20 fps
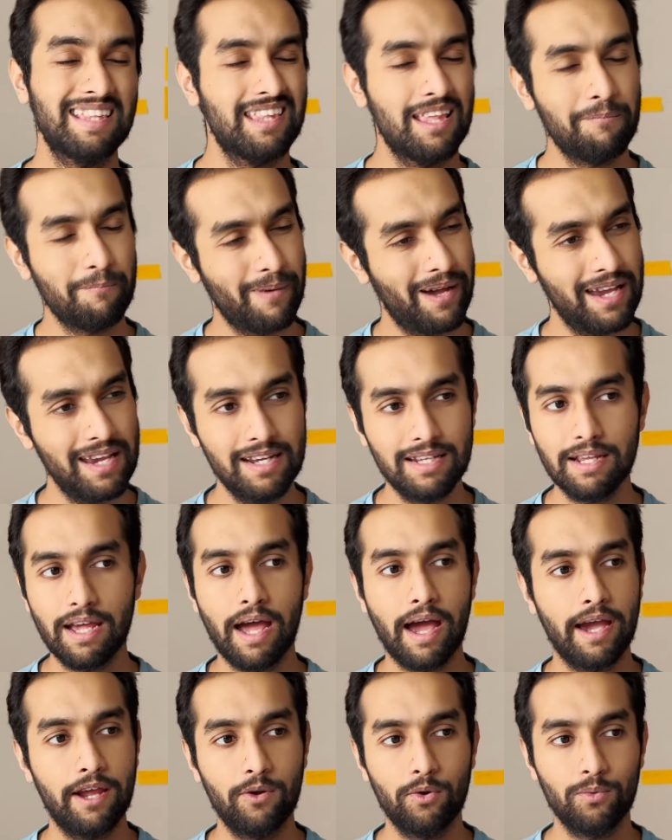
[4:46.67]
They might,
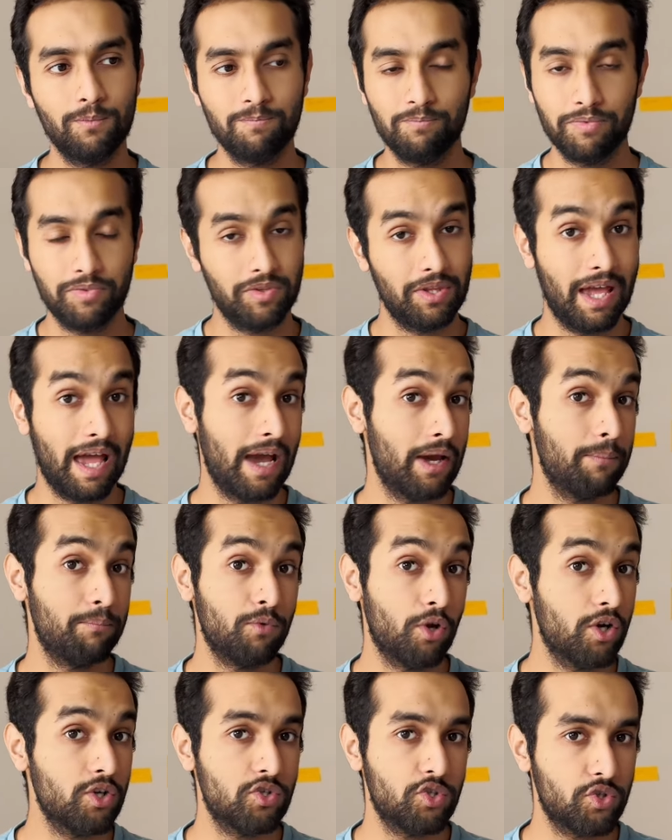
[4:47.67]
I am
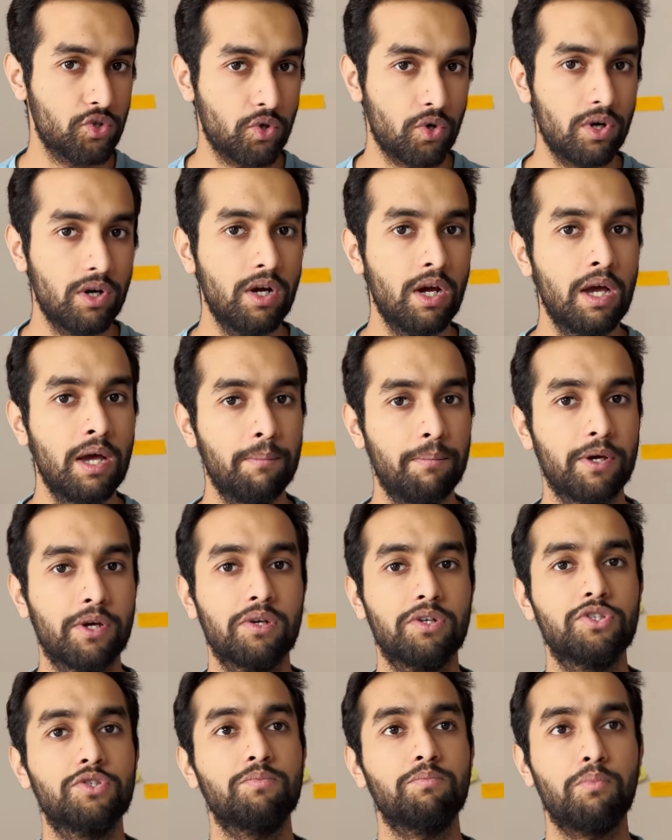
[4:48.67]
not sure,
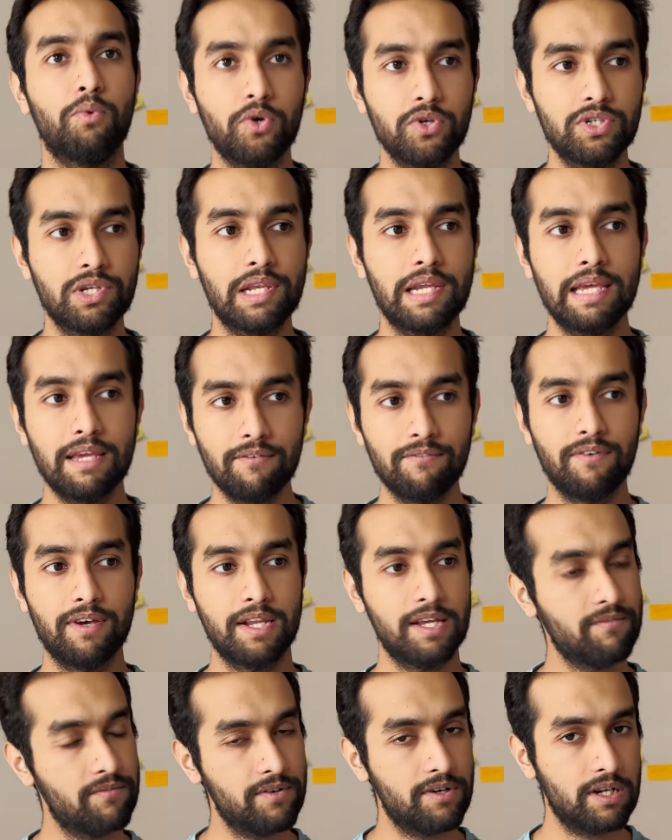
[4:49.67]
because mostly
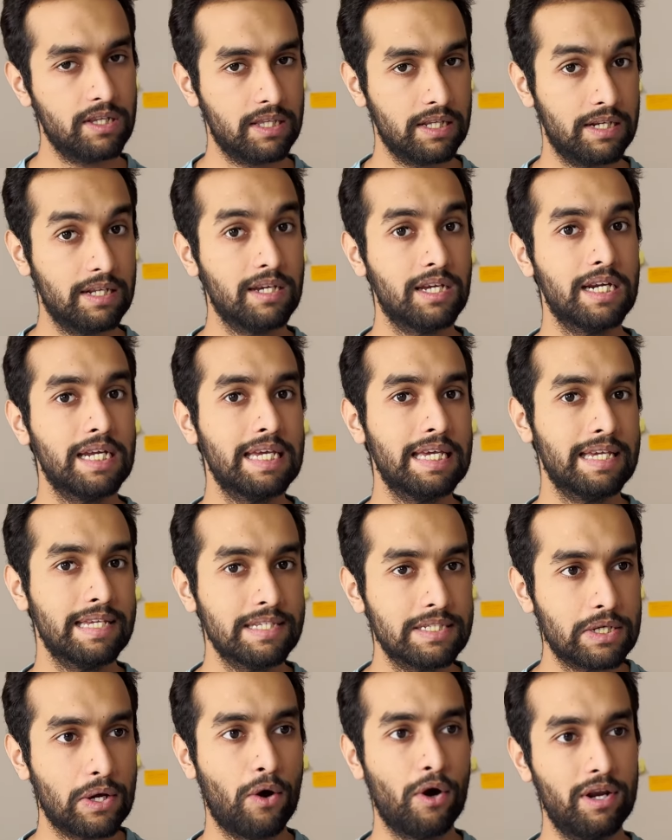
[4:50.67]
whenever the degree
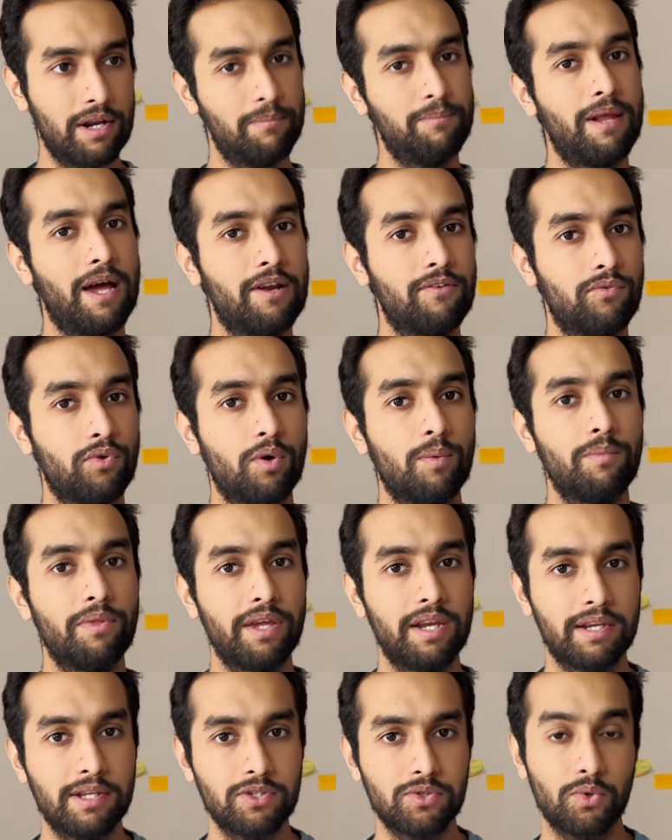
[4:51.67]
is on a platform,
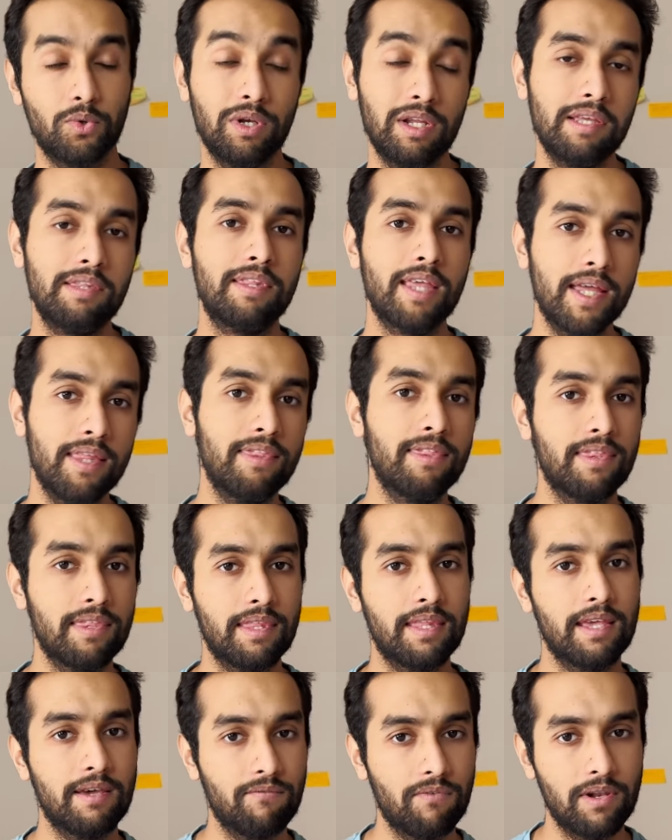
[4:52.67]
it is only then
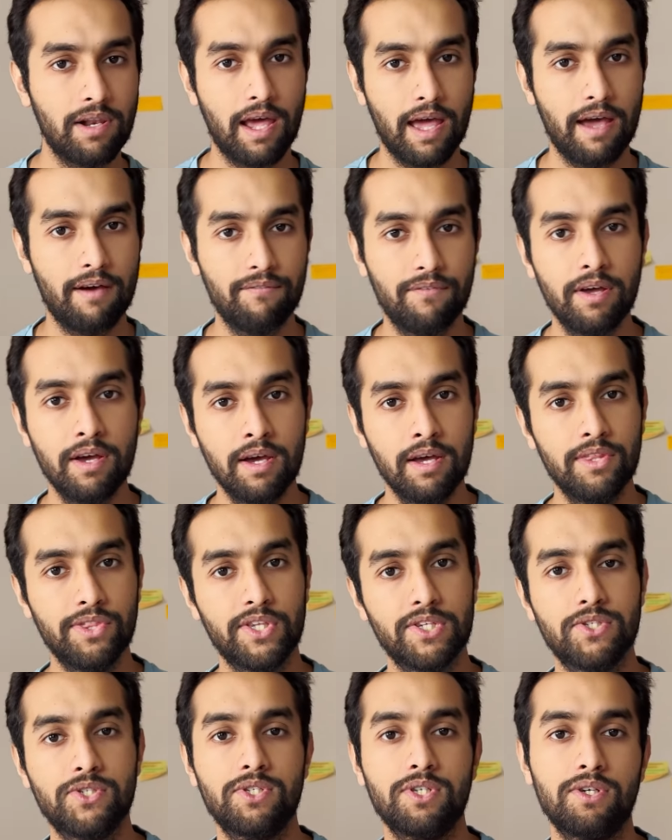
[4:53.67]
they will have
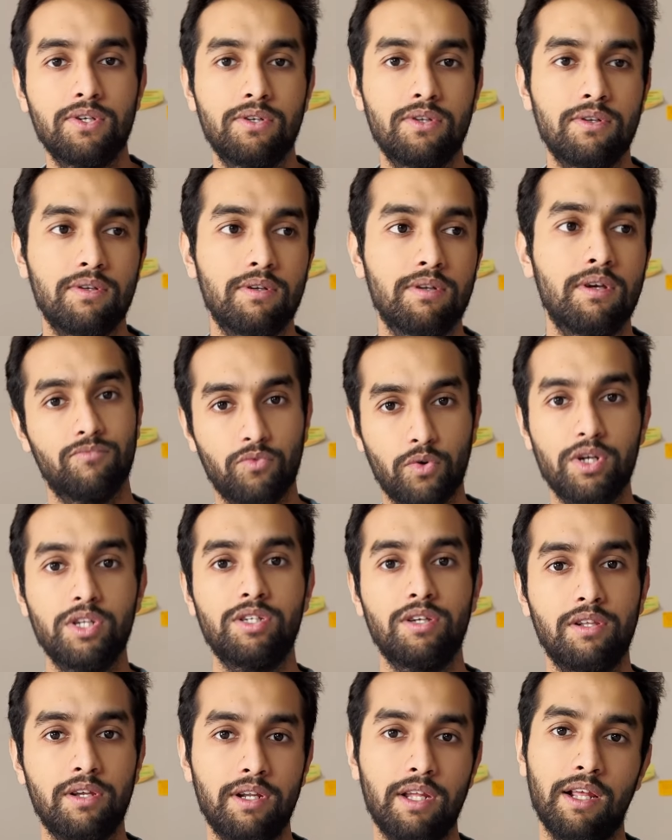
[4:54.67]
that certain
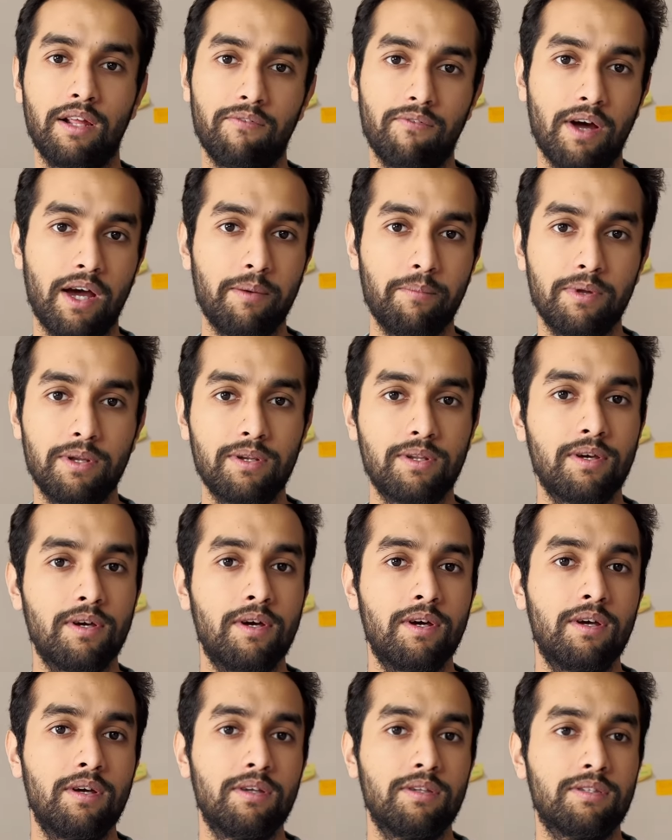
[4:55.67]
virtual learning environment,
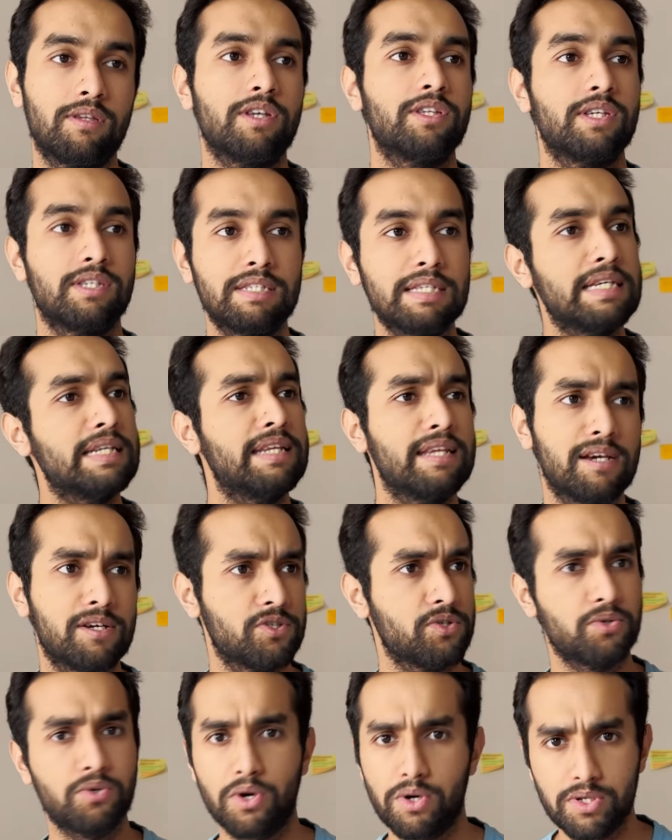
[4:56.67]
such as edX
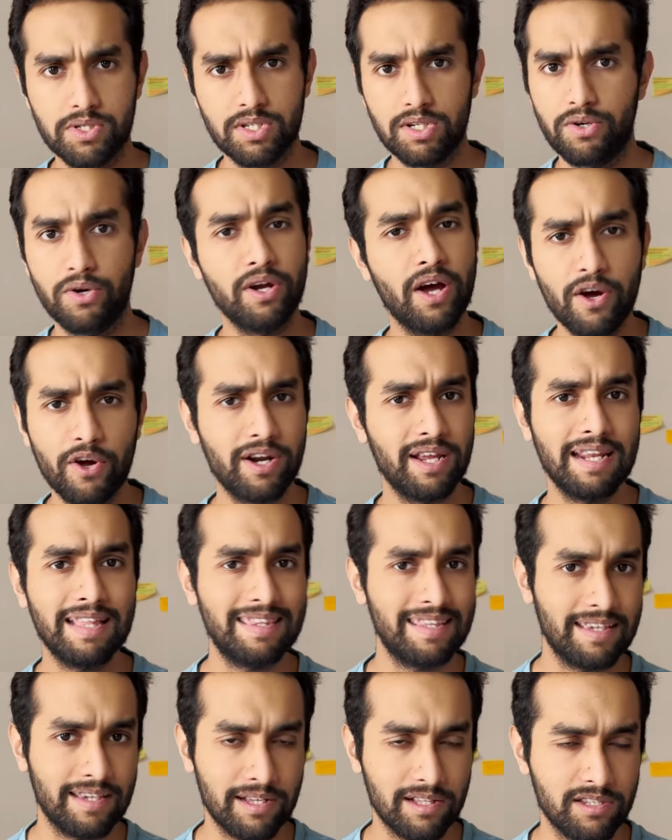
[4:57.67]
or Coursera or
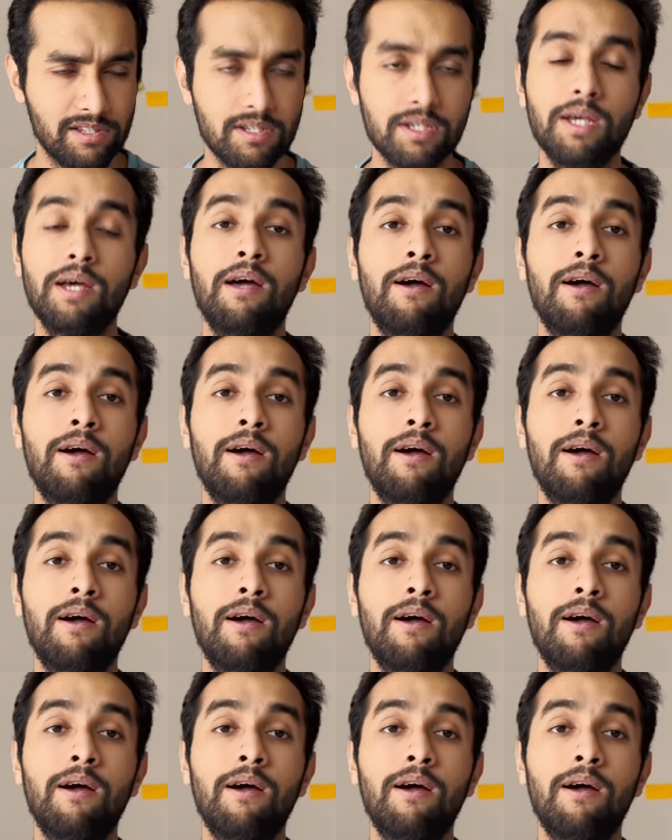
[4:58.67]
anything else.